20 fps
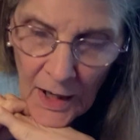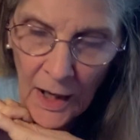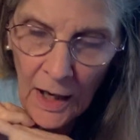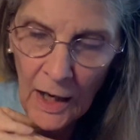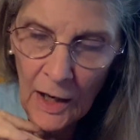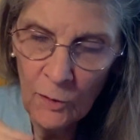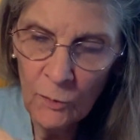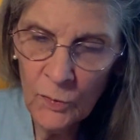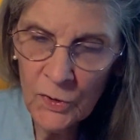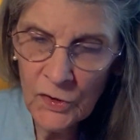
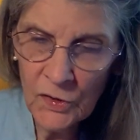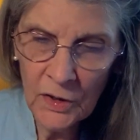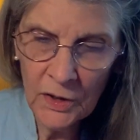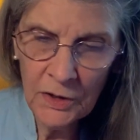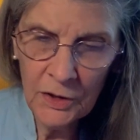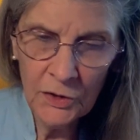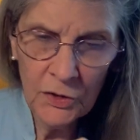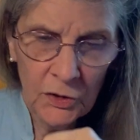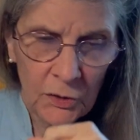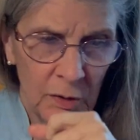I was
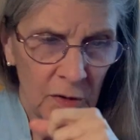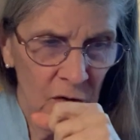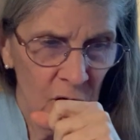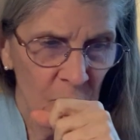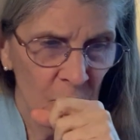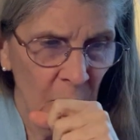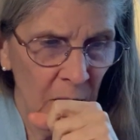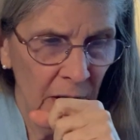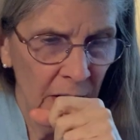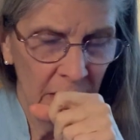gonna do a
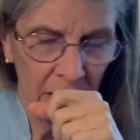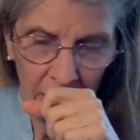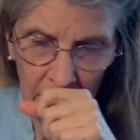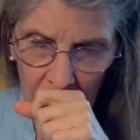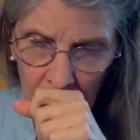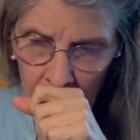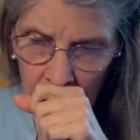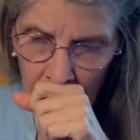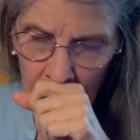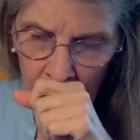spread
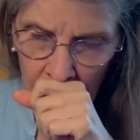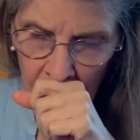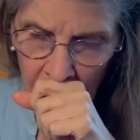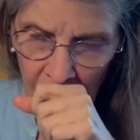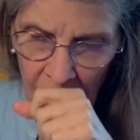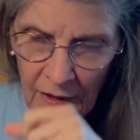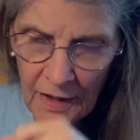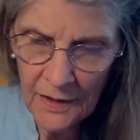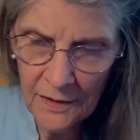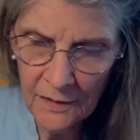
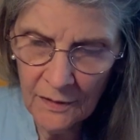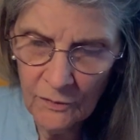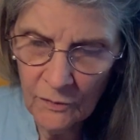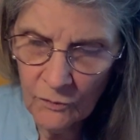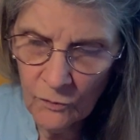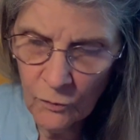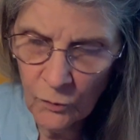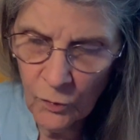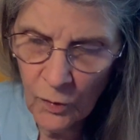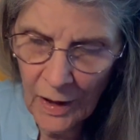that
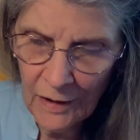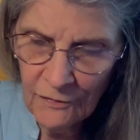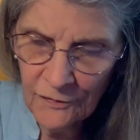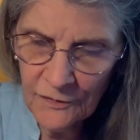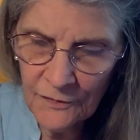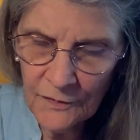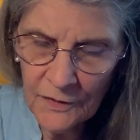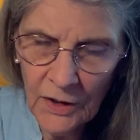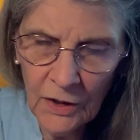rough,